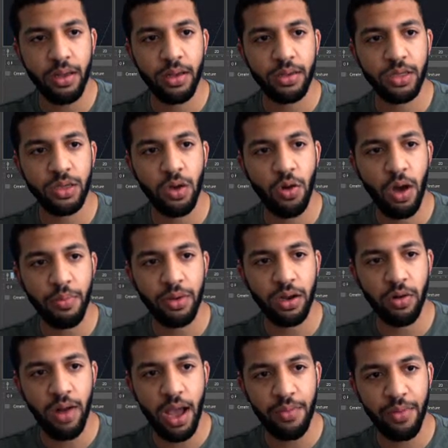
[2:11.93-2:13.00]
So I'm going to
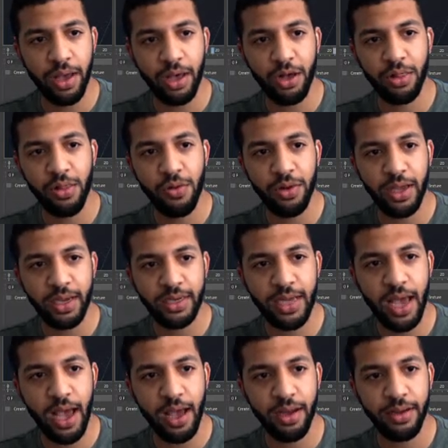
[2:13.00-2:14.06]
grab my cloning
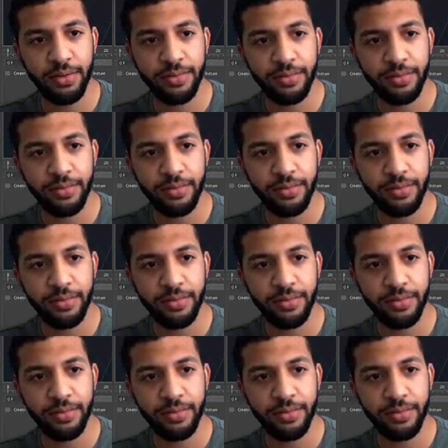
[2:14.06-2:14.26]
tag.